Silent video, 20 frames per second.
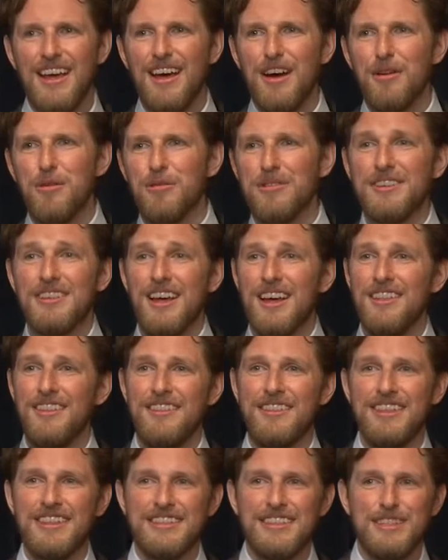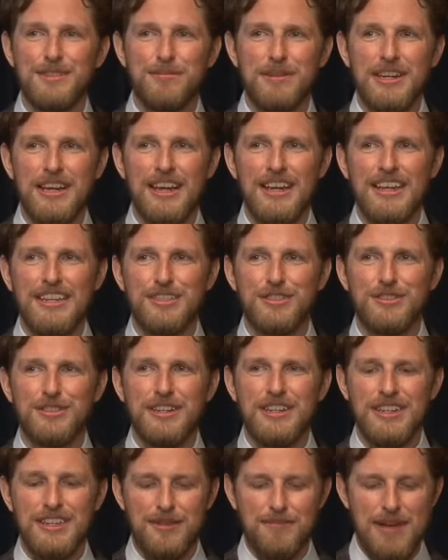One of the other things that's been kind of
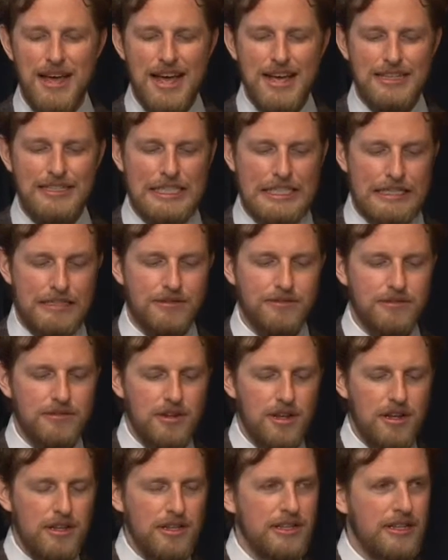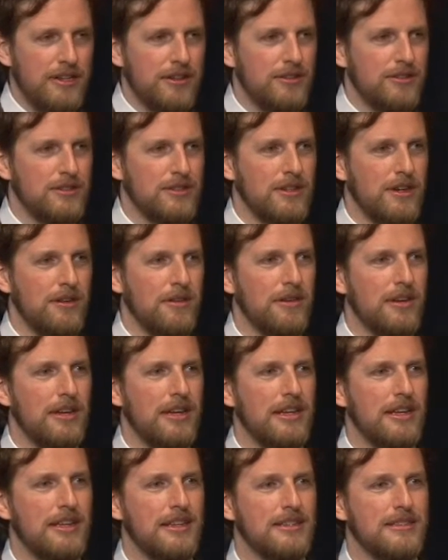interesting in the past call it year or so
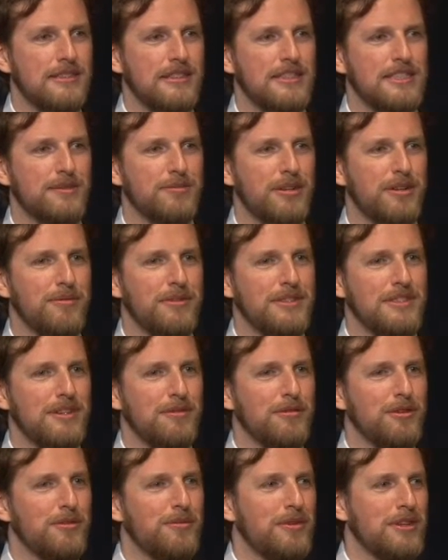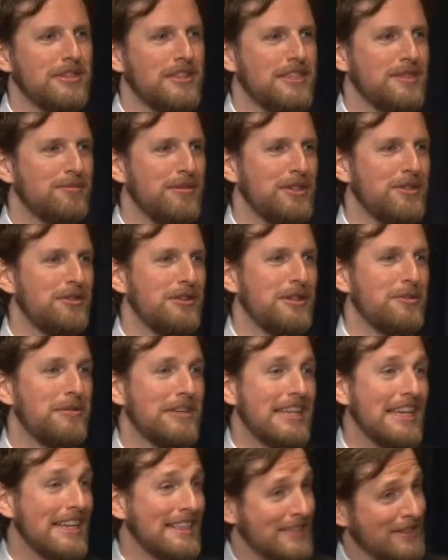is the experiments that WordPress has been doing with
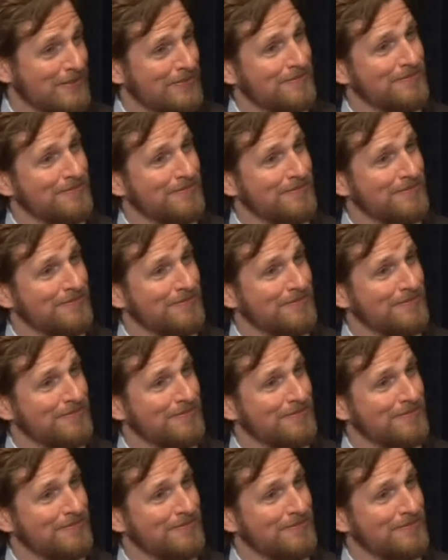Git